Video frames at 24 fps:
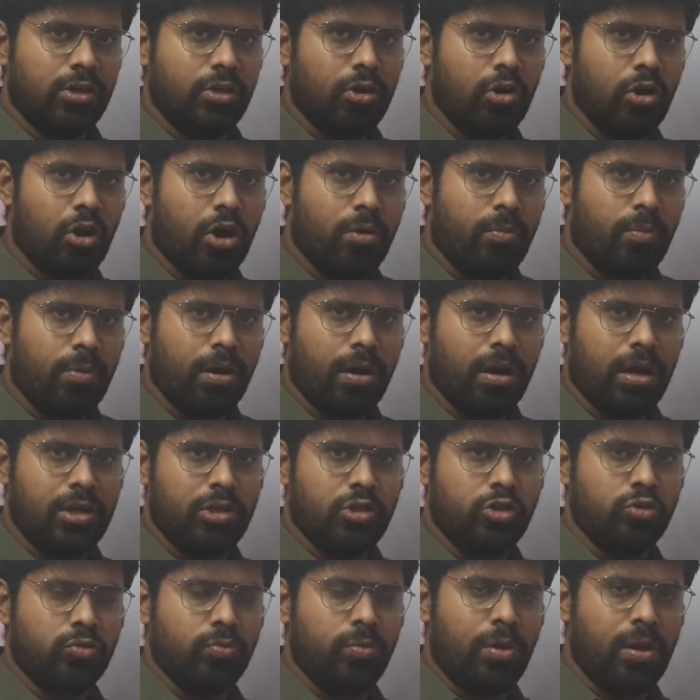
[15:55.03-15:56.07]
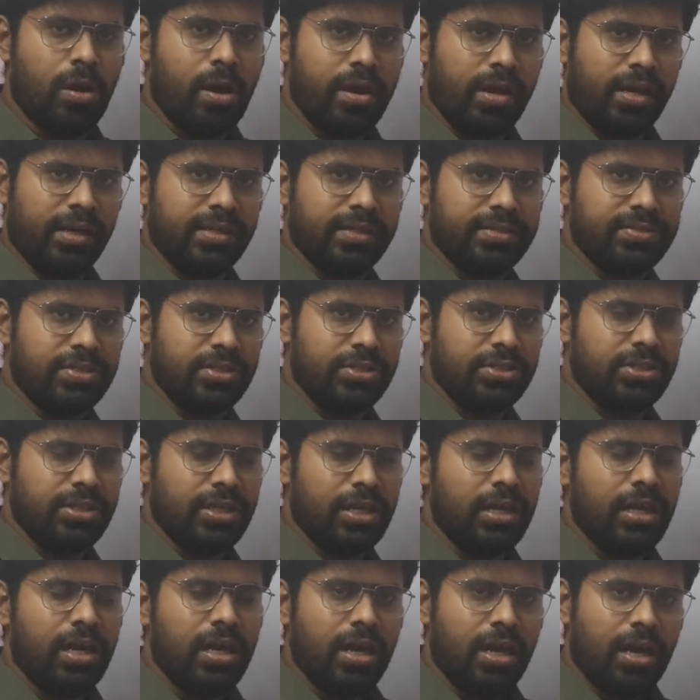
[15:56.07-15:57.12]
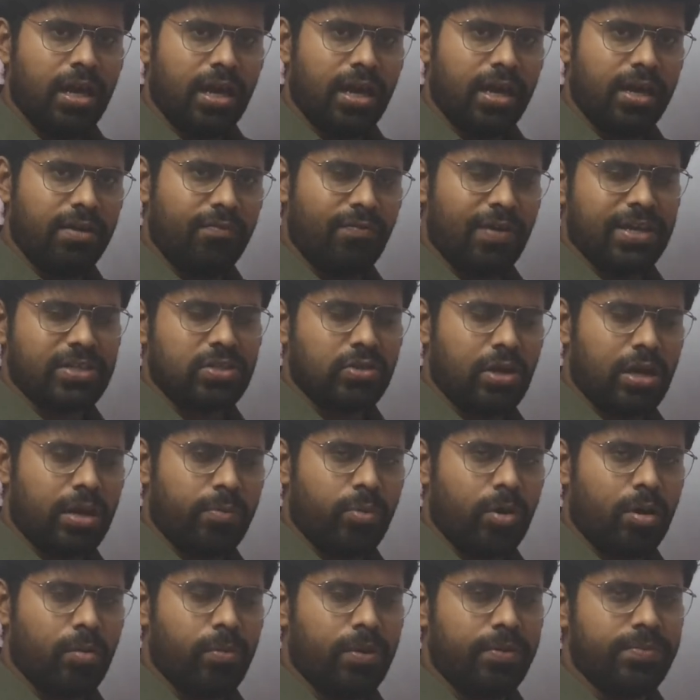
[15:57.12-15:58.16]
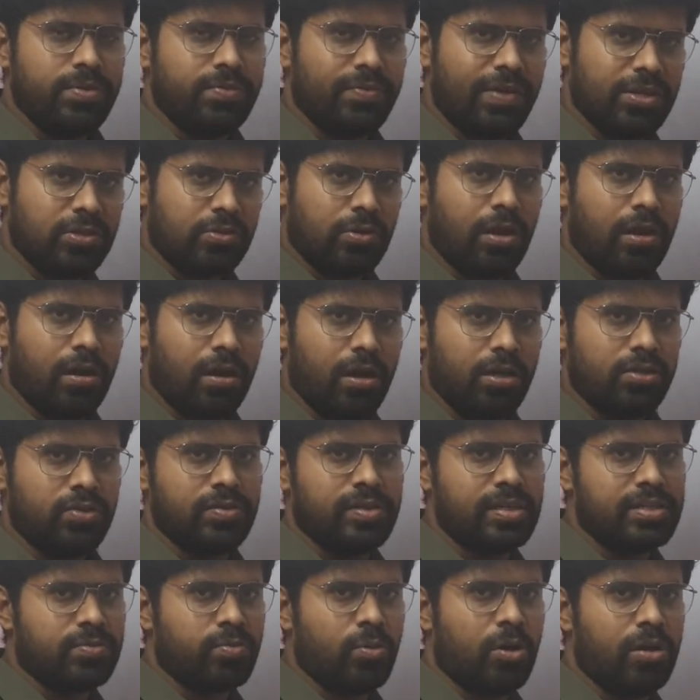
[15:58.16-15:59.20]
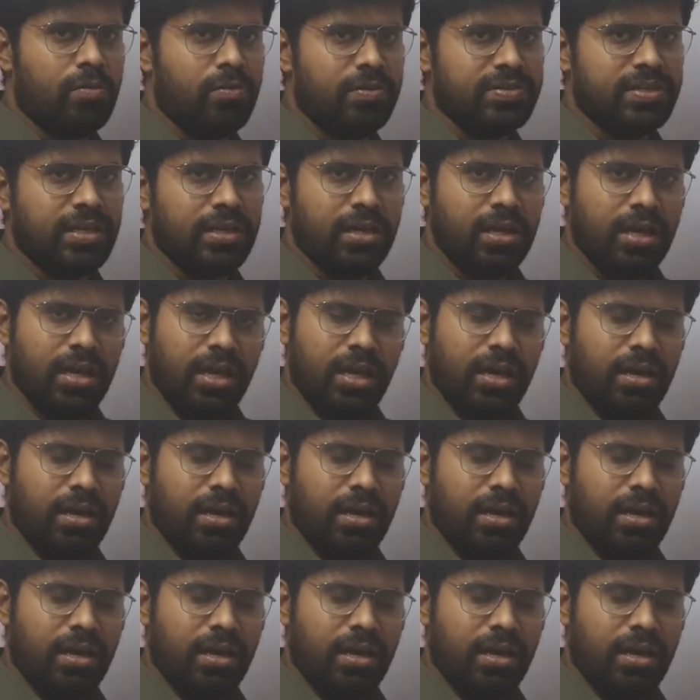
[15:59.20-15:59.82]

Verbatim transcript: into glomerular, tubular, interstitial and vascular problems, vascular large vessel, small vessel